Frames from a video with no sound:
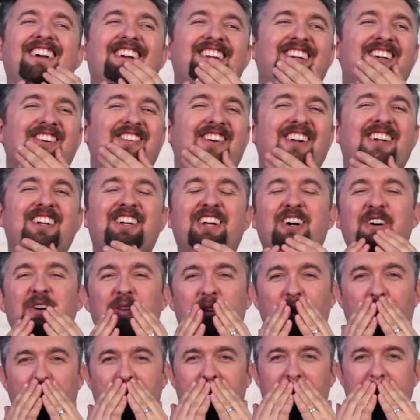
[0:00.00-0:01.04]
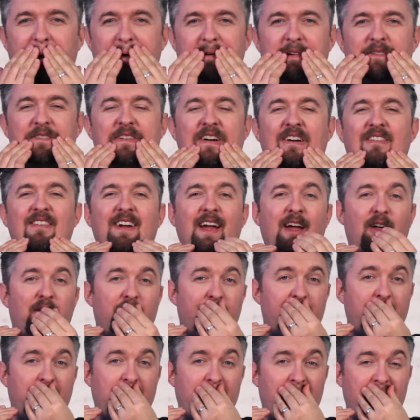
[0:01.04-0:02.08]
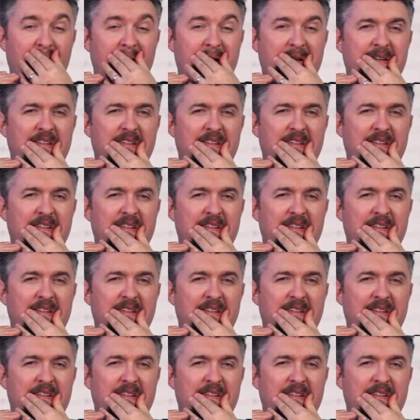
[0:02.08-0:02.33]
you want to go with the look of, of healthy,